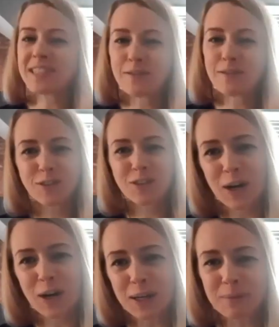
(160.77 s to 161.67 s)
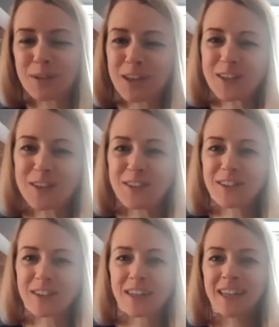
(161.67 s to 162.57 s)
will always be grateful to
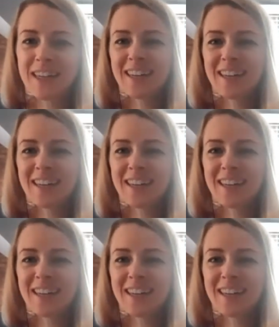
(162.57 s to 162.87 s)
Gail for